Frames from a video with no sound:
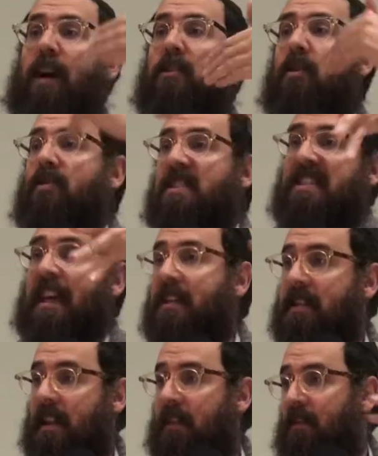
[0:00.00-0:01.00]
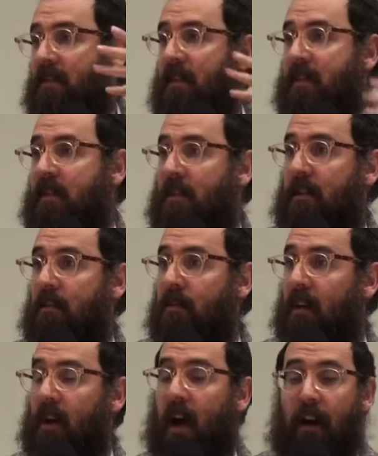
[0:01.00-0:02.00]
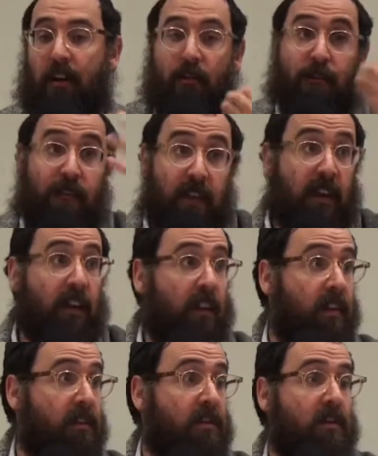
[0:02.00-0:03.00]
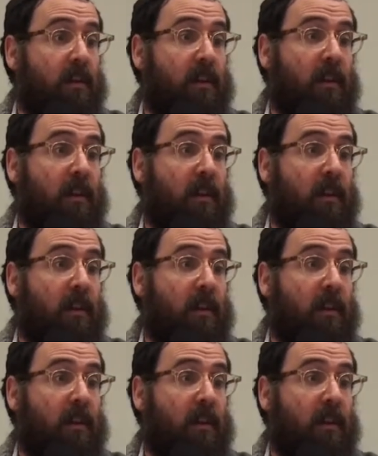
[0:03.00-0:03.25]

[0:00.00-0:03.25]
I don't sense any of this in you. I don't feel it.